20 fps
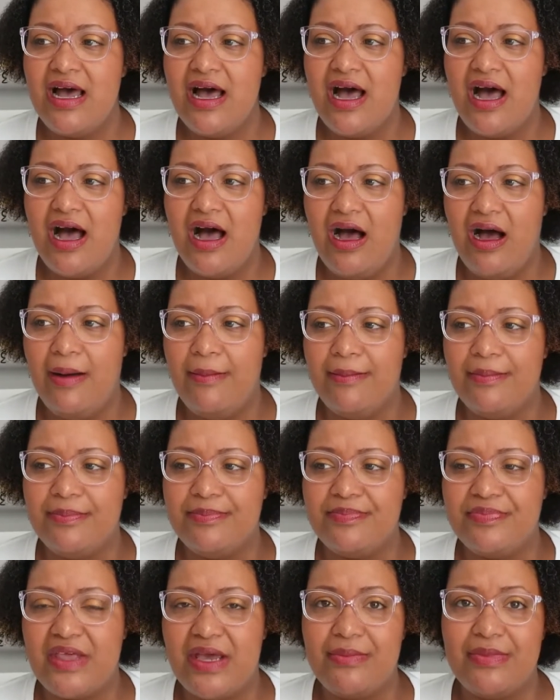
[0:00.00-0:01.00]
I
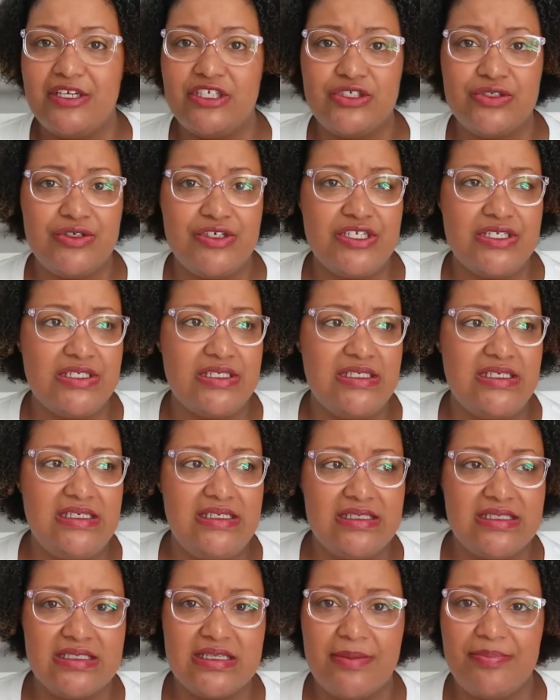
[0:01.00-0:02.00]
made sure to
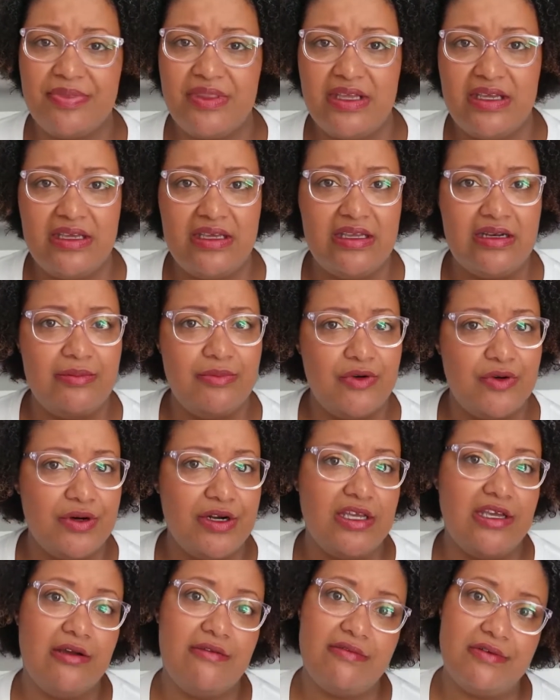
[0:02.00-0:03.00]
eat something in the
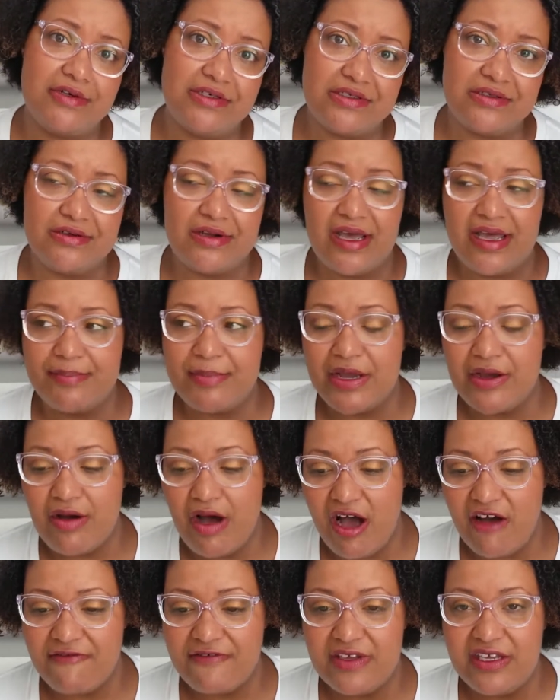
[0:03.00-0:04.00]
morning. Of course, you know, I had my
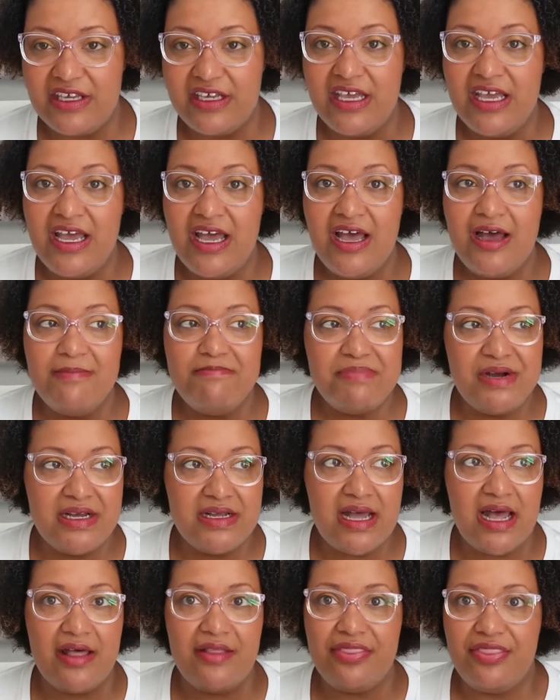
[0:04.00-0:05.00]
coffee,
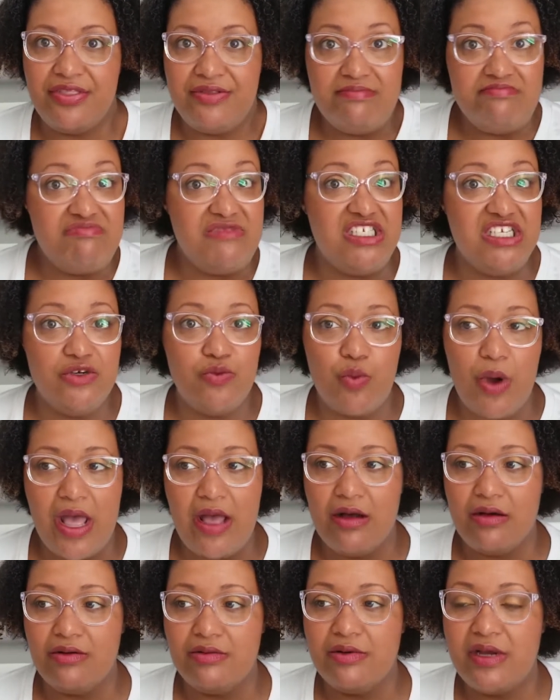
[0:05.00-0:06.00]
but I did
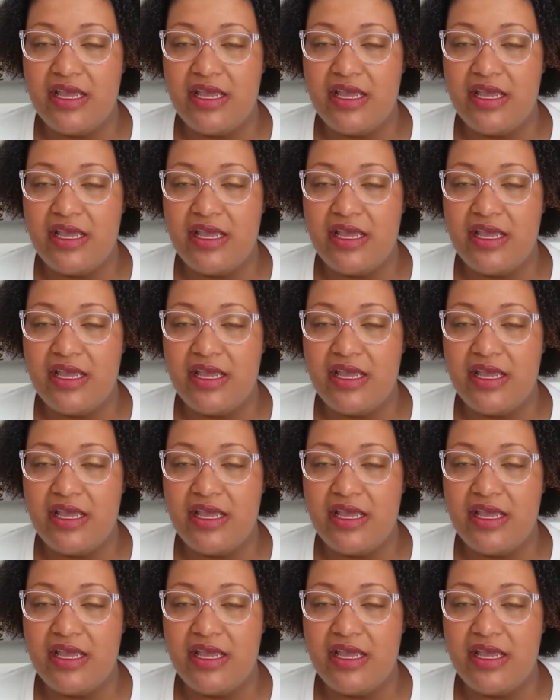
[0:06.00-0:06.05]
well.